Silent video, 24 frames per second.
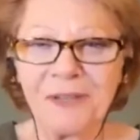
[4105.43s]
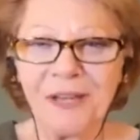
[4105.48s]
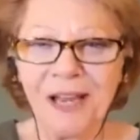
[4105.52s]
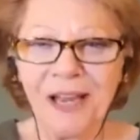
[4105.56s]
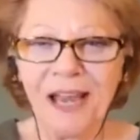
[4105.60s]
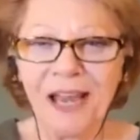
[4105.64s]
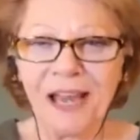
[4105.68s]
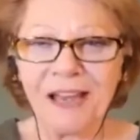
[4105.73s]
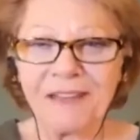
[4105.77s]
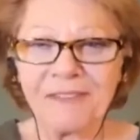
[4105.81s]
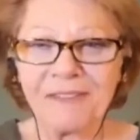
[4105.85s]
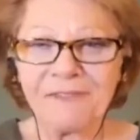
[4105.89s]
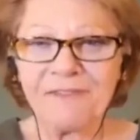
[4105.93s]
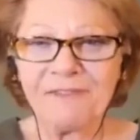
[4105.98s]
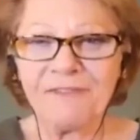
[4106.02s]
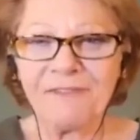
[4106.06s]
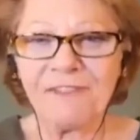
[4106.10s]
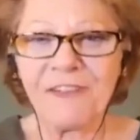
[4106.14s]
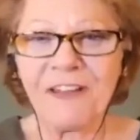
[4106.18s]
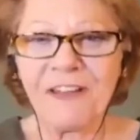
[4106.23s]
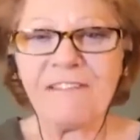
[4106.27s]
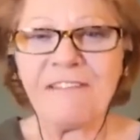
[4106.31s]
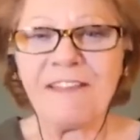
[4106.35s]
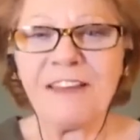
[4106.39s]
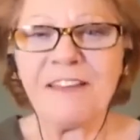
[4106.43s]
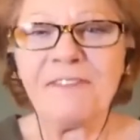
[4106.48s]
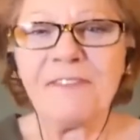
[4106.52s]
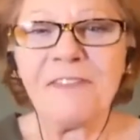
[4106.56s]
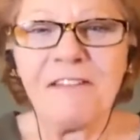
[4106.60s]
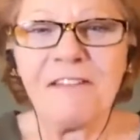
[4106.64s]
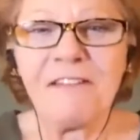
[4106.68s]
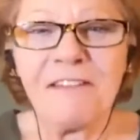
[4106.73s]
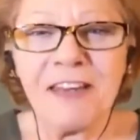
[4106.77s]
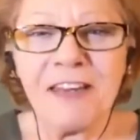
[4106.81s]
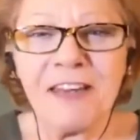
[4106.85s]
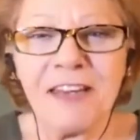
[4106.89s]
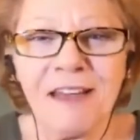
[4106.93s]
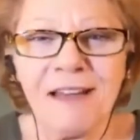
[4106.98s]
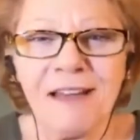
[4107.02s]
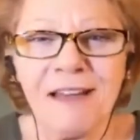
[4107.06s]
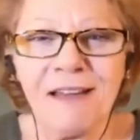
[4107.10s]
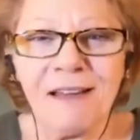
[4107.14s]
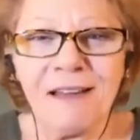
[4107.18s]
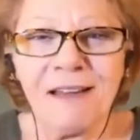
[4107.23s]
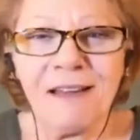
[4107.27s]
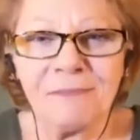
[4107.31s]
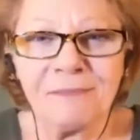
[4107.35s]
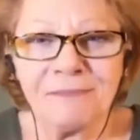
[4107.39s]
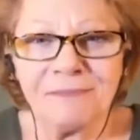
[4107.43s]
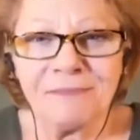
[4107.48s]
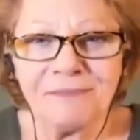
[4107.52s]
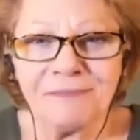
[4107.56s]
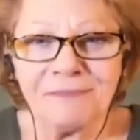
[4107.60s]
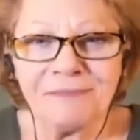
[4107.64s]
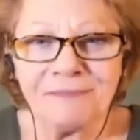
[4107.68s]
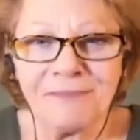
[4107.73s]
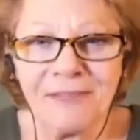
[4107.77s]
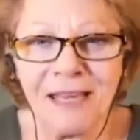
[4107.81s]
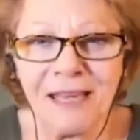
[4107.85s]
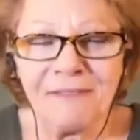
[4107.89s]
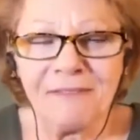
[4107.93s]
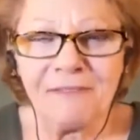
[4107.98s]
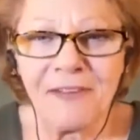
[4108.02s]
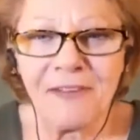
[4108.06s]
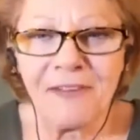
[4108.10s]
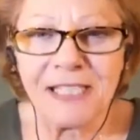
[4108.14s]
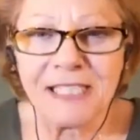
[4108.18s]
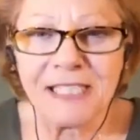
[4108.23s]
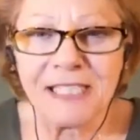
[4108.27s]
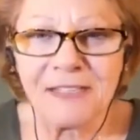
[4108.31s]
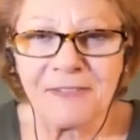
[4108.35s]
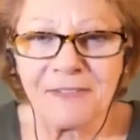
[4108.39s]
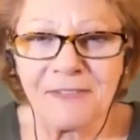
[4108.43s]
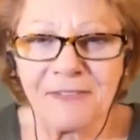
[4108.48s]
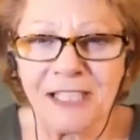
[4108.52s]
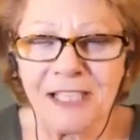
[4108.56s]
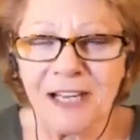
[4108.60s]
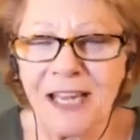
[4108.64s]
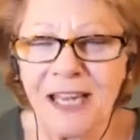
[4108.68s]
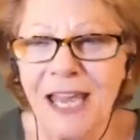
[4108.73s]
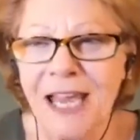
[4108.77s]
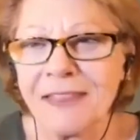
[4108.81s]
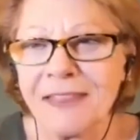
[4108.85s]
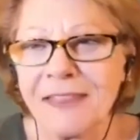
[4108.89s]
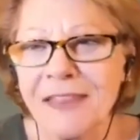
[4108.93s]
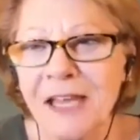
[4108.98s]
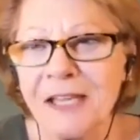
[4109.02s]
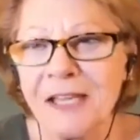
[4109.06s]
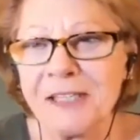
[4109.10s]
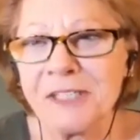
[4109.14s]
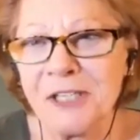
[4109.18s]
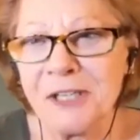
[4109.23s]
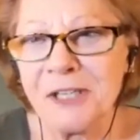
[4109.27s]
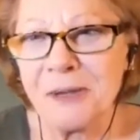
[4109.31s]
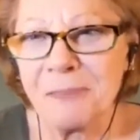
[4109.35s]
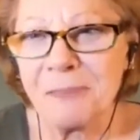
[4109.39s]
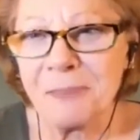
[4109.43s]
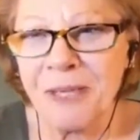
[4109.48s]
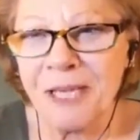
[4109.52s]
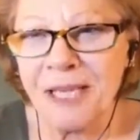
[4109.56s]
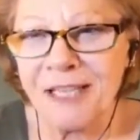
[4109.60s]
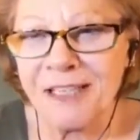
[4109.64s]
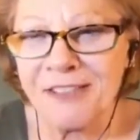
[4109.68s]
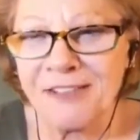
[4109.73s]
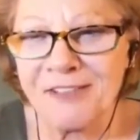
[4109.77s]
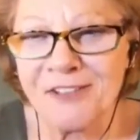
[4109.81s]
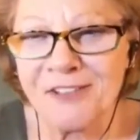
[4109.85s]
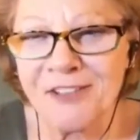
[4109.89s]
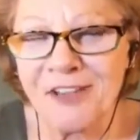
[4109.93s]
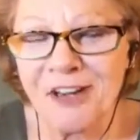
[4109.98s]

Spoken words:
and very, very inventive. Can I add that to your page?